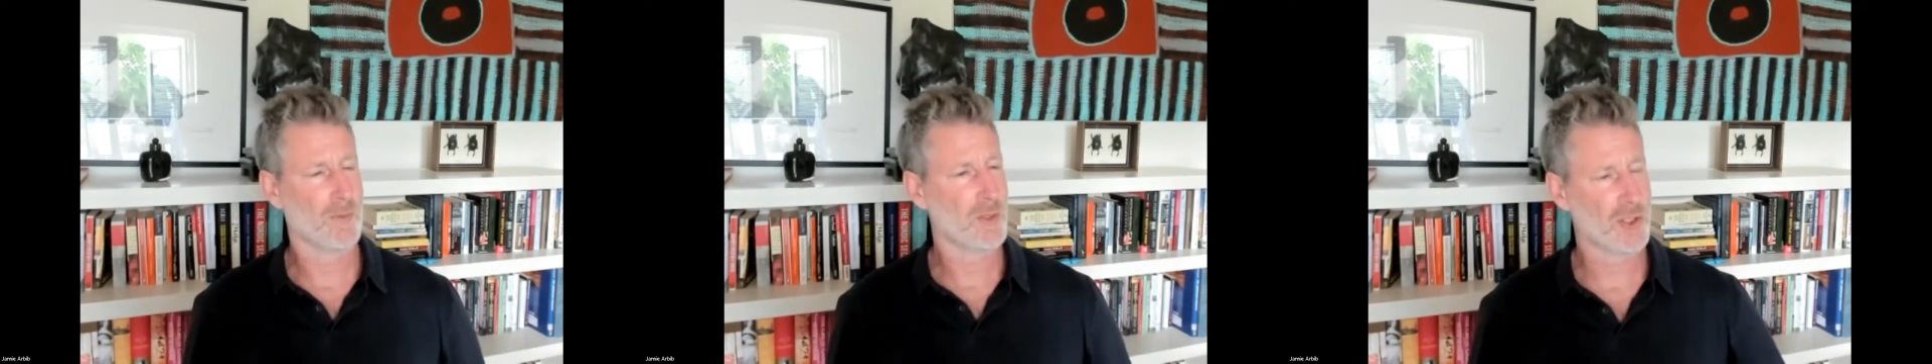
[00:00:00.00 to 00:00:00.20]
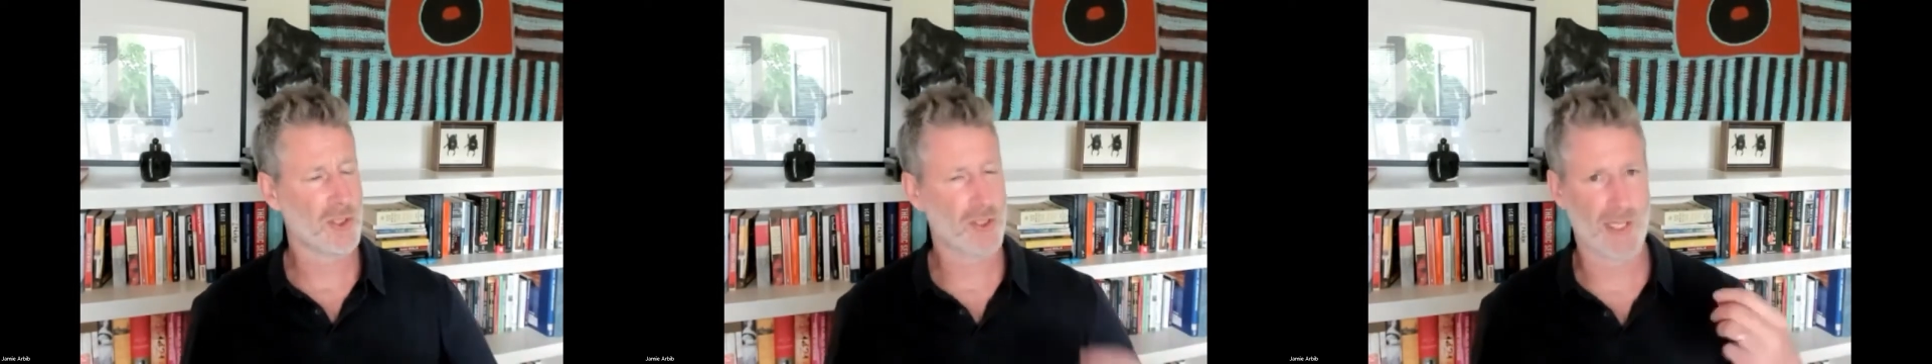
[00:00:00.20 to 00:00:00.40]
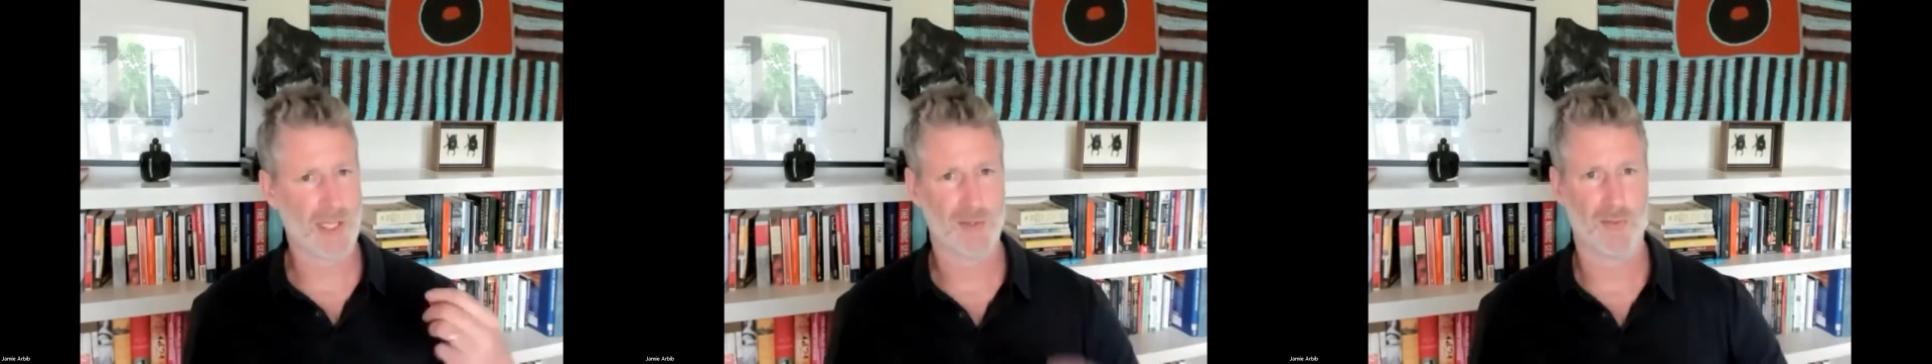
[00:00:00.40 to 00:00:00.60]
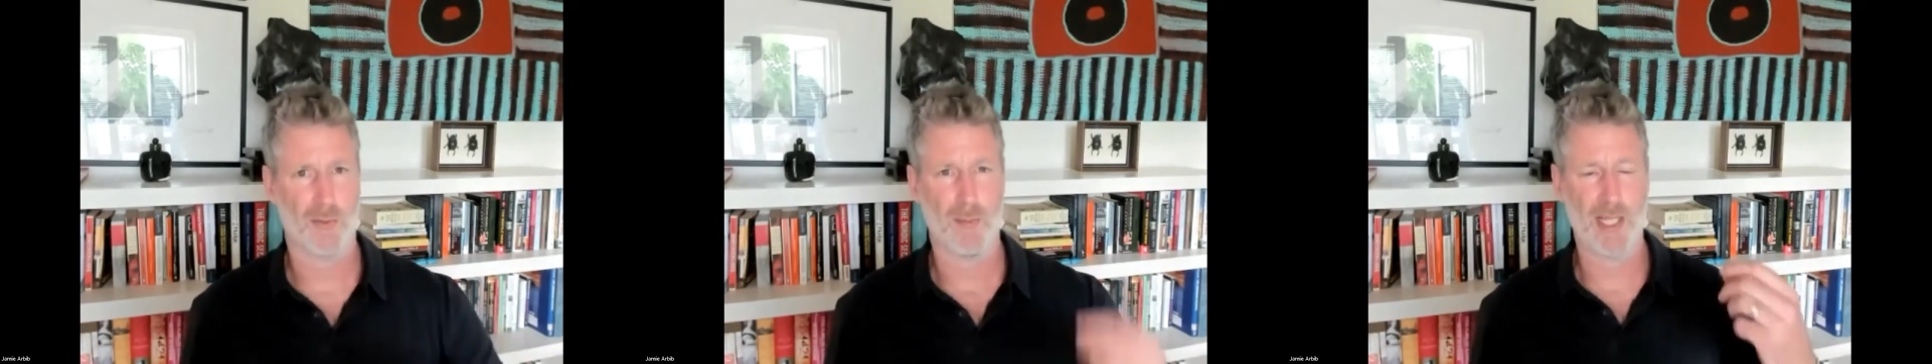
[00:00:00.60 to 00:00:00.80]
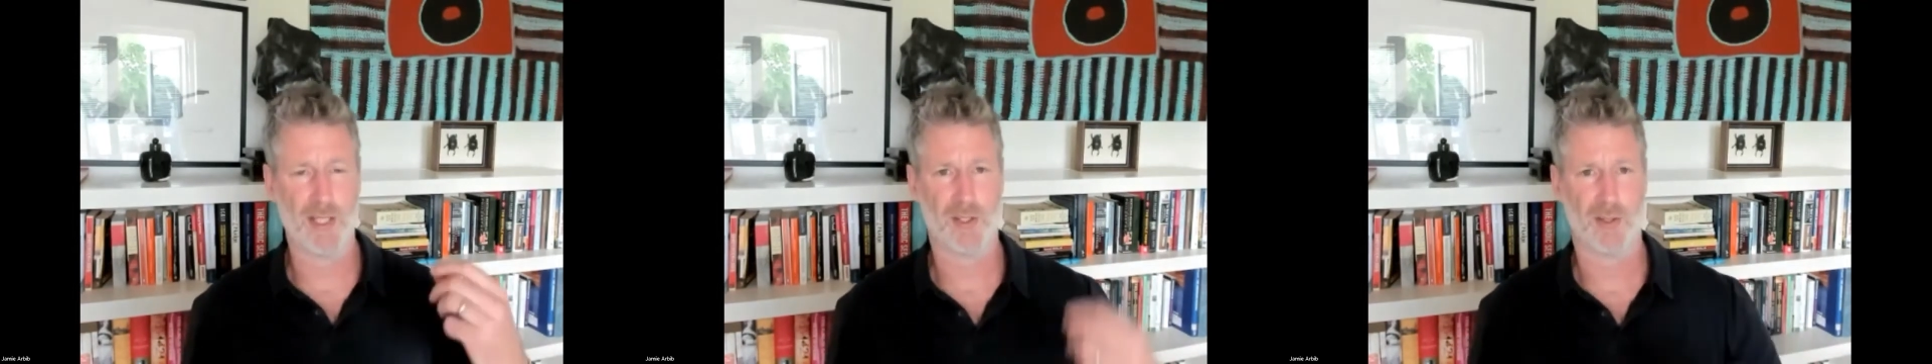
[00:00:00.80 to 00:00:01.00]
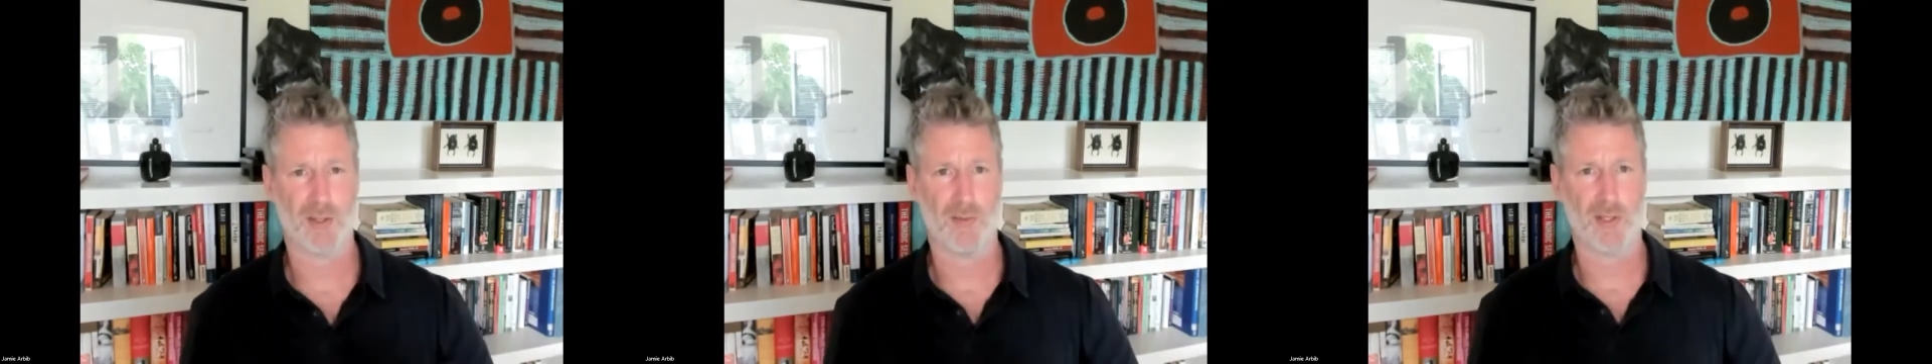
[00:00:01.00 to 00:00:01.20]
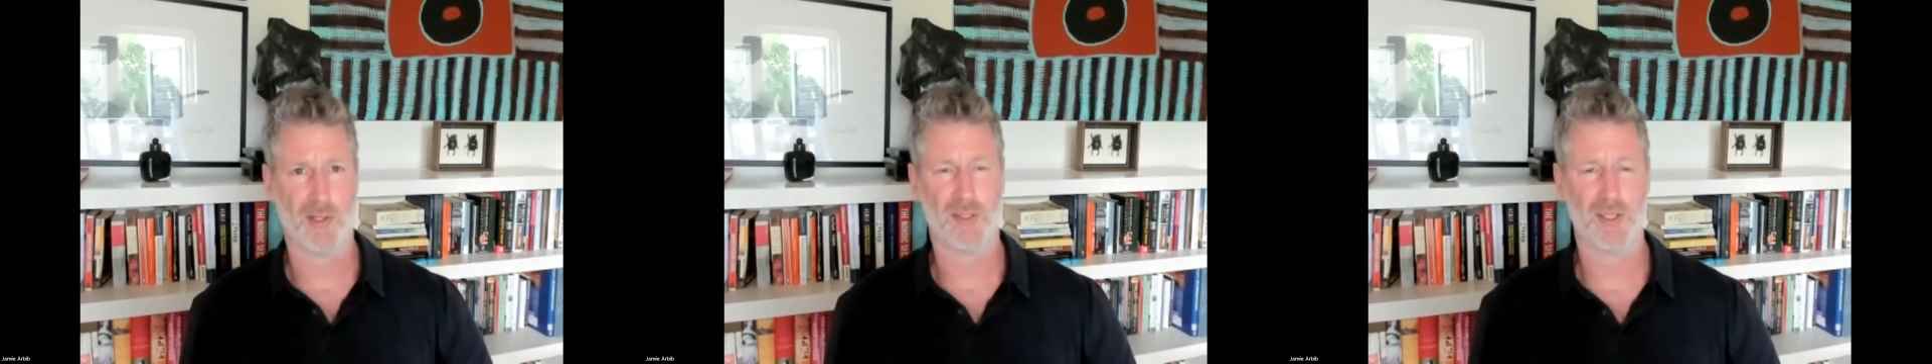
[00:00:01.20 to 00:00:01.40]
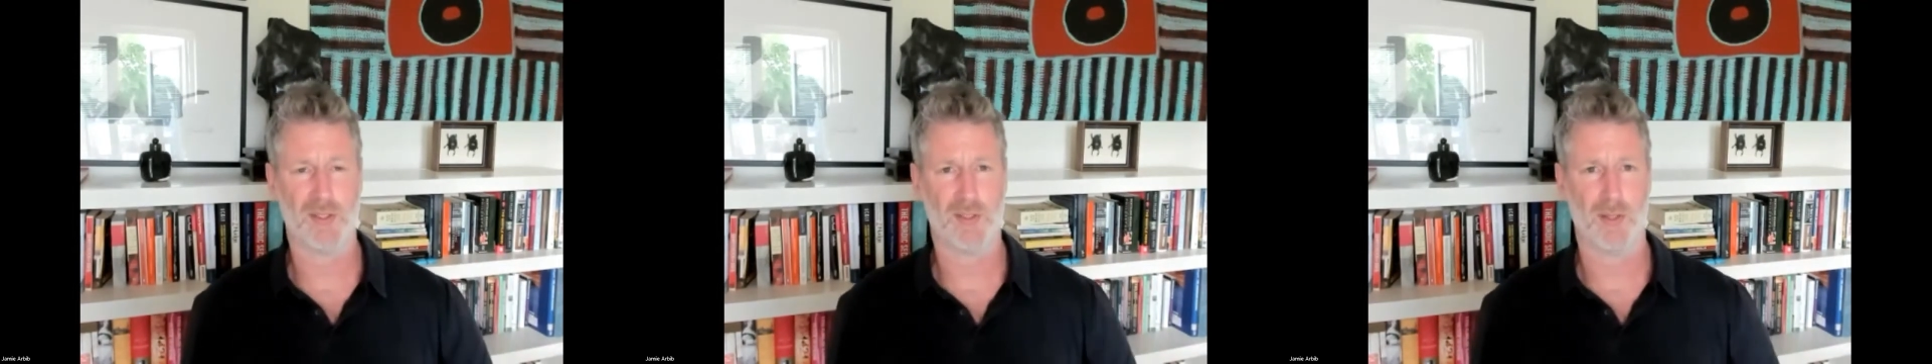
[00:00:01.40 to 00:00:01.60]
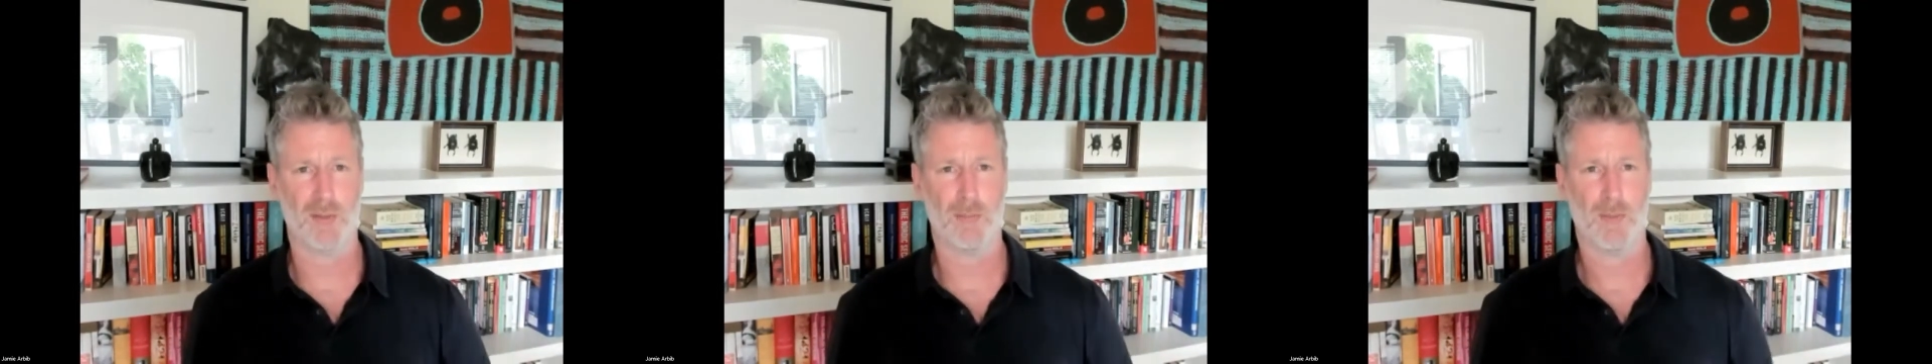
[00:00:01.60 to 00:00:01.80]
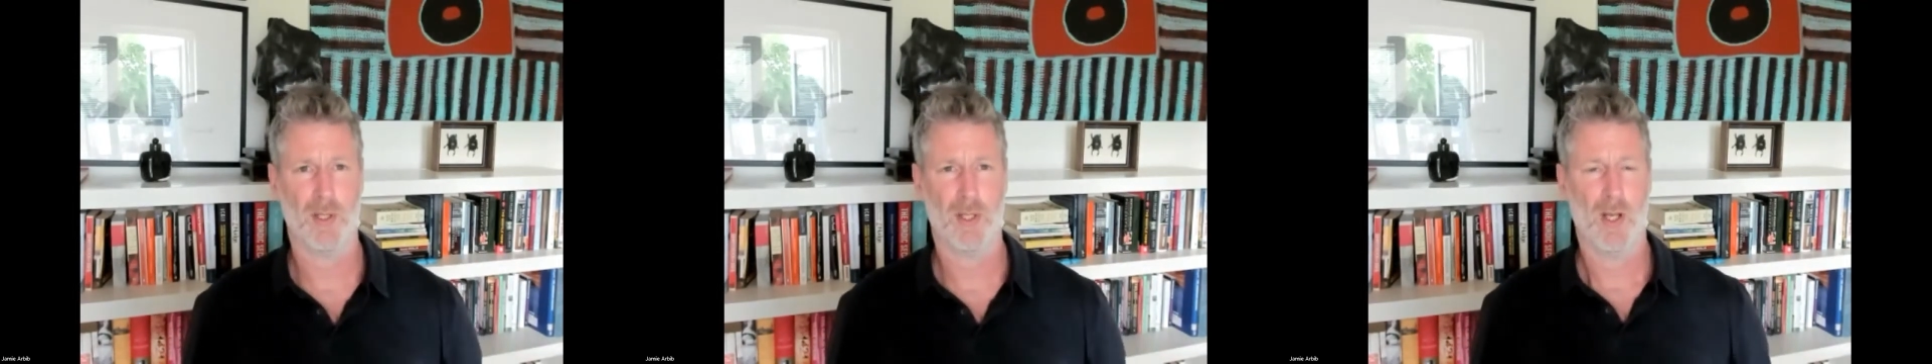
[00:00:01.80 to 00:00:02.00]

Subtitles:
transformation of the system.